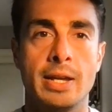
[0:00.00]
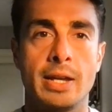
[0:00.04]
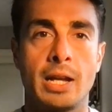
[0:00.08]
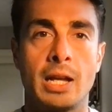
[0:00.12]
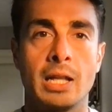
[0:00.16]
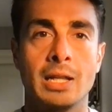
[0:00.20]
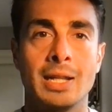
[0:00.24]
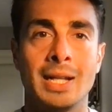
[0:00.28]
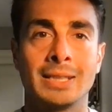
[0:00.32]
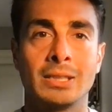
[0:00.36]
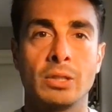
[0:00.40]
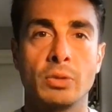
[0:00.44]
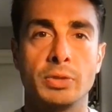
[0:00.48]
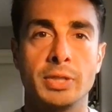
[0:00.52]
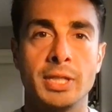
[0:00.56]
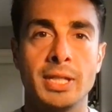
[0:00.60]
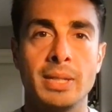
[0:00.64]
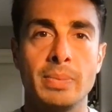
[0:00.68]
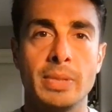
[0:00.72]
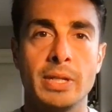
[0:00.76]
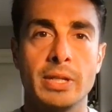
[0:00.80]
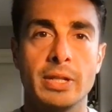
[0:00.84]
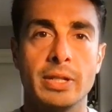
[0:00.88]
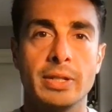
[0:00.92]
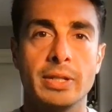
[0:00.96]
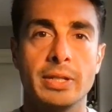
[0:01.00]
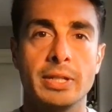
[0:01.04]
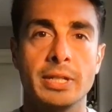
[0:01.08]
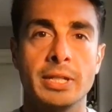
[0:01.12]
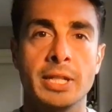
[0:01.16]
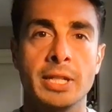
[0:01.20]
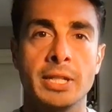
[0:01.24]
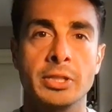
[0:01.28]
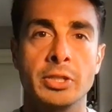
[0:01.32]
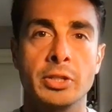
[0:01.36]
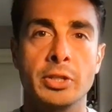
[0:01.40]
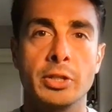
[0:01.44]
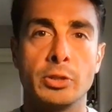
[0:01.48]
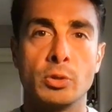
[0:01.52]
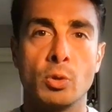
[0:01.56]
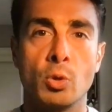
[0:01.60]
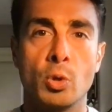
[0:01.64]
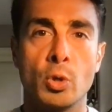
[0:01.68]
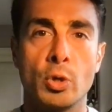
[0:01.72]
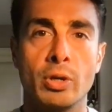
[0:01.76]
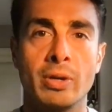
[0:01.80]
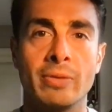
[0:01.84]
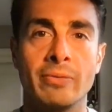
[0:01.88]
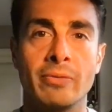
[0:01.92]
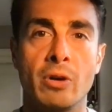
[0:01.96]
Galactosemia is a
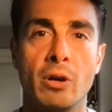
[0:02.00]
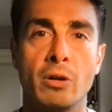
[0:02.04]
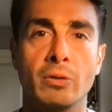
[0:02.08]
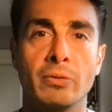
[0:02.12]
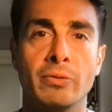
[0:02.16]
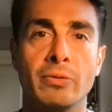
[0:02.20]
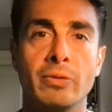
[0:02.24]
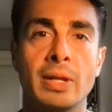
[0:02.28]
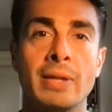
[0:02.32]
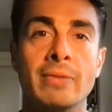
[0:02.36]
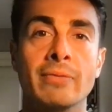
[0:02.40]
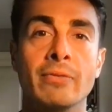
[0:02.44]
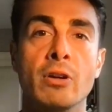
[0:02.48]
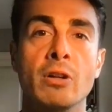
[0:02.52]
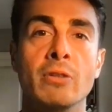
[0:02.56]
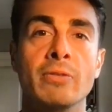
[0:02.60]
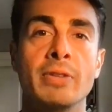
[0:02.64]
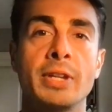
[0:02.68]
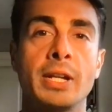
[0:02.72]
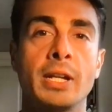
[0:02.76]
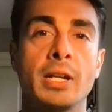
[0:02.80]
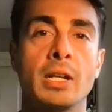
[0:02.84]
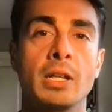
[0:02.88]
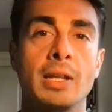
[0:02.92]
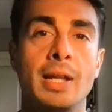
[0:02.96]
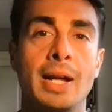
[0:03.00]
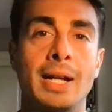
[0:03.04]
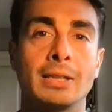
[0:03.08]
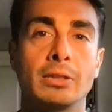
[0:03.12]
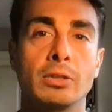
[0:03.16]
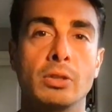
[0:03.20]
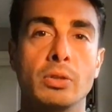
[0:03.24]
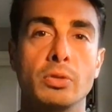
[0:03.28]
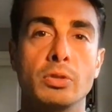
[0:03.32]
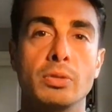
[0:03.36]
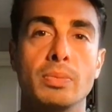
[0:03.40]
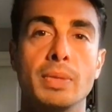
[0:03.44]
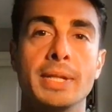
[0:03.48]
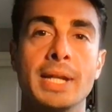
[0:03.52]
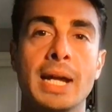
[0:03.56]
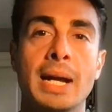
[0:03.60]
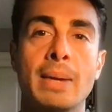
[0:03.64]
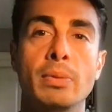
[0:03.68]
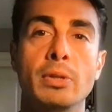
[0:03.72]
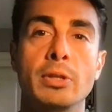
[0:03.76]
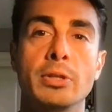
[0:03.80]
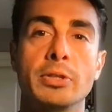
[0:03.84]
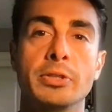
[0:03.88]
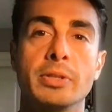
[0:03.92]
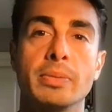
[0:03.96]
disorder involving galactose
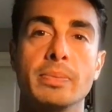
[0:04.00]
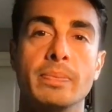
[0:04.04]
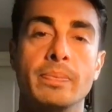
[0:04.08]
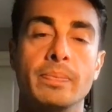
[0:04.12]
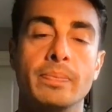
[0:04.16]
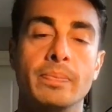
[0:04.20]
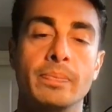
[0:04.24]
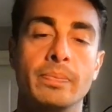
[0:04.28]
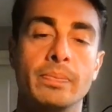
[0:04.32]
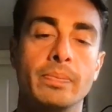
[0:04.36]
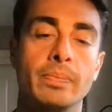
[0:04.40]
metabolism,